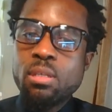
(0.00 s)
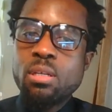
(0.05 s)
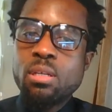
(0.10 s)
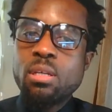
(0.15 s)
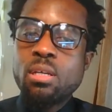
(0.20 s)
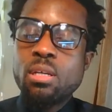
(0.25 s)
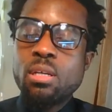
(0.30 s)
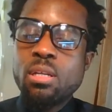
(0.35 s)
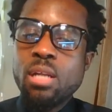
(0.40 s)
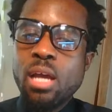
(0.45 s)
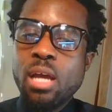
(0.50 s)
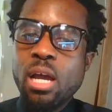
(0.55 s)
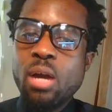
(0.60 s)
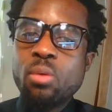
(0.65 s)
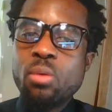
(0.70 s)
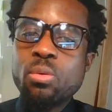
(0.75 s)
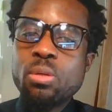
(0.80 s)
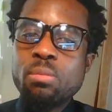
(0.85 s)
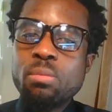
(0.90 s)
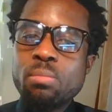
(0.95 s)
And how
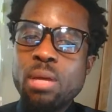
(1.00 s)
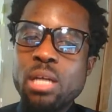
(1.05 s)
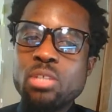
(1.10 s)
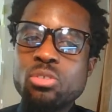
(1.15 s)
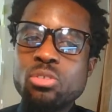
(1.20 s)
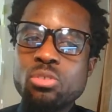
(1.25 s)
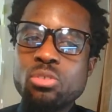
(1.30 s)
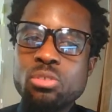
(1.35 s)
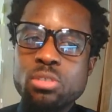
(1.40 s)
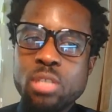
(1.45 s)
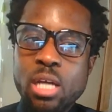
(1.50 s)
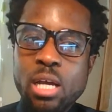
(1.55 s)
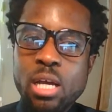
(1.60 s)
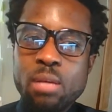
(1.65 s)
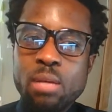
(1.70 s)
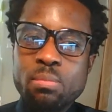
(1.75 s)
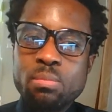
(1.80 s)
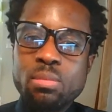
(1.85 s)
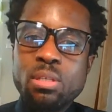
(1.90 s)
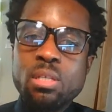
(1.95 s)
we master
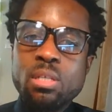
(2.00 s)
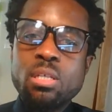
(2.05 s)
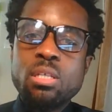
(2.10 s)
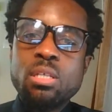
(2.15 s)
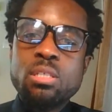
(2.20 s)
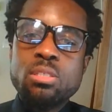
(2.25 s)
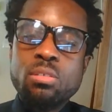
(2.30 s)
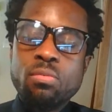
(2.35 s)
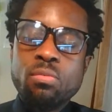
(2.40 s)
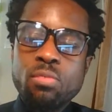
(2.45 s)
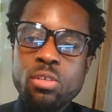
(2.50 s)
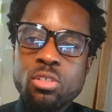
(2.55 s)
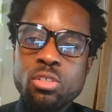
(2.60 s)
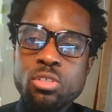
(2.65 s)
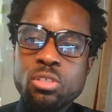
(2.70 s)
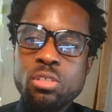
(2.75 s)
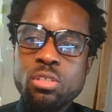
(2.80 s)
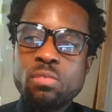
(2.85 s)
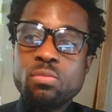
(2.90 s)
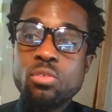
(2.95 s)
time is a
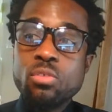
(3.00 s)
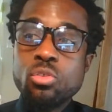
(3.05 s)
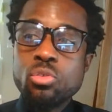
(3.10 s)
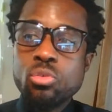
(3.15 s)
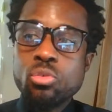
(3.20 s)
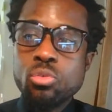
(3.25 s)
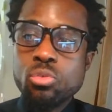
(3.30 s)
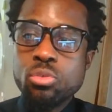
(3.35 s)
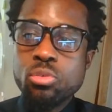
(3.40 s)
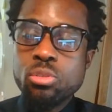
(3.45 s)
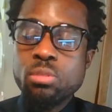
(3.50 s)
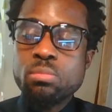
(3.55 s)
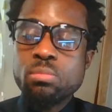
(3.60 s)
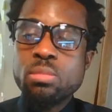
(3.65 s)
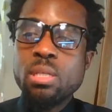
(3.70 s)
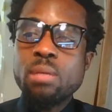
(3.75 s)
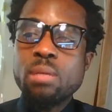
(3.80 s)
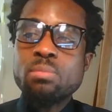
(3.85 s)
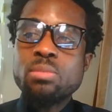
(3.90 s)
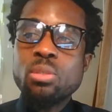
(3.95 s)
function of the tools
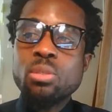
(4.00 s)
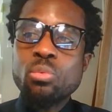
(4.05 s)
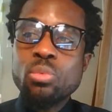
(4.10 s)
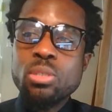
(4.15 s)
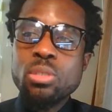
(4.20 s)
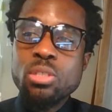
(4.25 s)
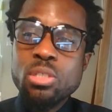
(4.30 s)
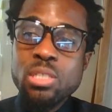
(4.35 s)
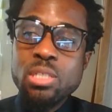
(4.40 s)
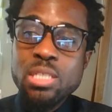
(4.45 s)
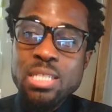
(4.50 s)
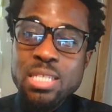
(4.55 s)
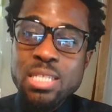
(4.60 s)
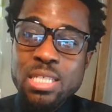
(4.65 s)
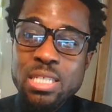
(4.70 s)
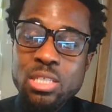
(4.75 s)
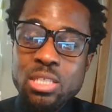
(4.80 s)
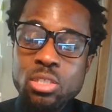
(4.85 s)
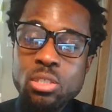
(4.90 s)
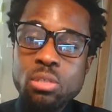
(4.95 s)
sometimes that we
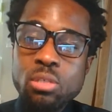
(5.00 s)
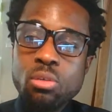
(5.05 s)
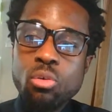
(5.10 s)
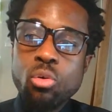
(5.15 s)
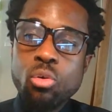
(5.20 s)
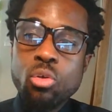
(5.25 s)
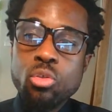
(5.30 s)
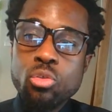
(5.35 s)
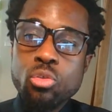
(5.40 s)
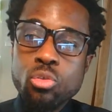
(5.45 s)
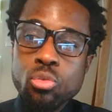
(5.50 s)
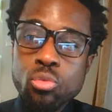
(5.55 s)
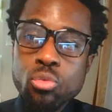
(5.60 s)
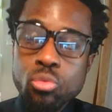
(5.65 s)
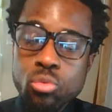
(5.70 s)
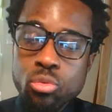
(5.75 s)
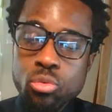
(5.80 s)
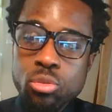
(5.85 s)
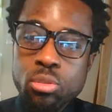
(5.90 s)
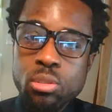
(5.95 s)
need or
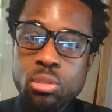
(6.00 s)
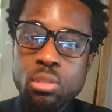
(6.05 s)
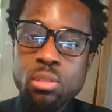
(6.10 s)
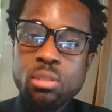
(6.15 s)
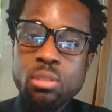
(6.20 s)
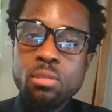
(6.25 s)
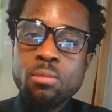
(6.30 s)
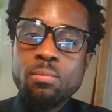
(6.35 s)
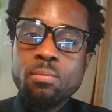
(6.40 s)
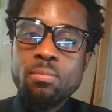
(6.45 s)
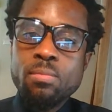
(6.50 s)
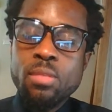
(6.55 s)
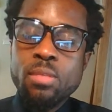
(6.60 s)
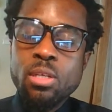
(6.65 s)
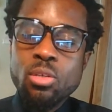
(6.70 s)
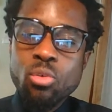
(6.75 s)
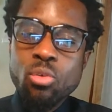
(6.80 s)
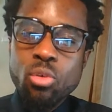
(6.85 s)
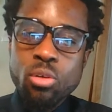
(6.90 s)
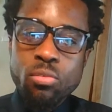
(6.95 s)
use in
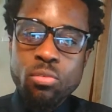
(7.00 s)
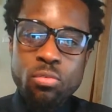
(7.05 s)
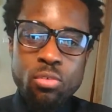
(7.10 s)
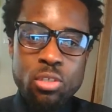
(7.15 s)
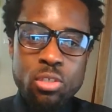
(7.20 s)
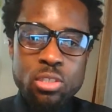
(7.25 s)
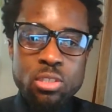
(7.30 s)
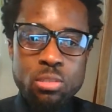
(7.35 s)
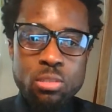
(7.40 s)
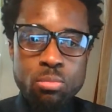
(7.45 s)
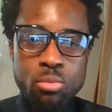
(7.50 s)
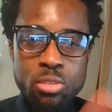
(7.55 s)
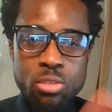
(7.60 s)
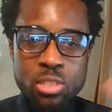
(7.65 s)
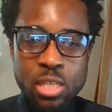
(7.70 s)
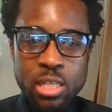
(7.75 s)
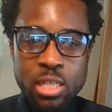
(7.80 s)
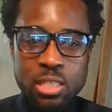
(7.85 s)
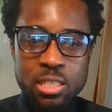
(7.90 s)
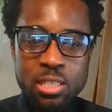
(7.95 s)
order for us to
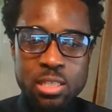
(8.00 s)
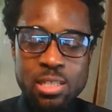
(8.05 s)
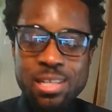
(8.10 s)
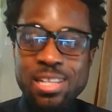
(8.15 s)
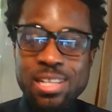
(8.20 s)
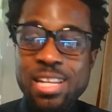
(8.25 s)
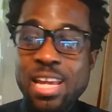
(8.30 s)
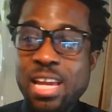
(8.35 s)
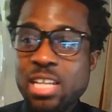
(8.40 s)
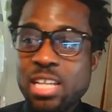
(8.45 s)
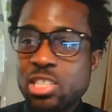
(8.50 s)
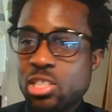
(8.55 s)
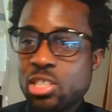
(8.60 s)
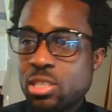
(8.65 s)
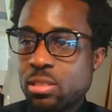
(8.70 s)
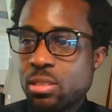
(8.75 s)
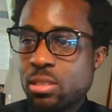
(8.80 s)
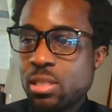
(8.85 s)
protect it and hedge it.